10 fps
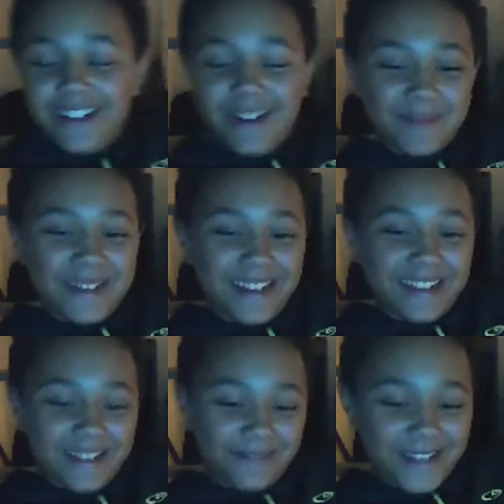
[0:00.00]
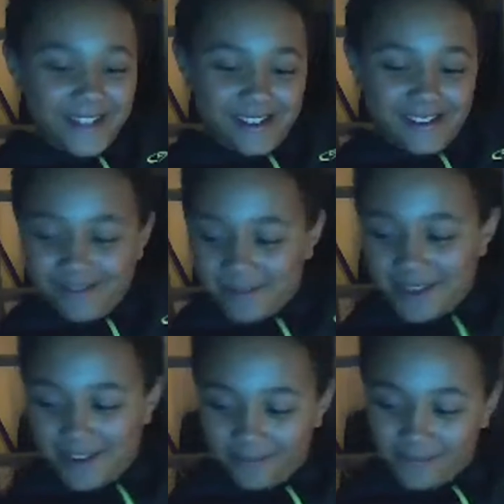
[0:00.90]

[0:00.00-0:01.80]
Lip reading: I'm kidding. I'm kidding. I'm kidding.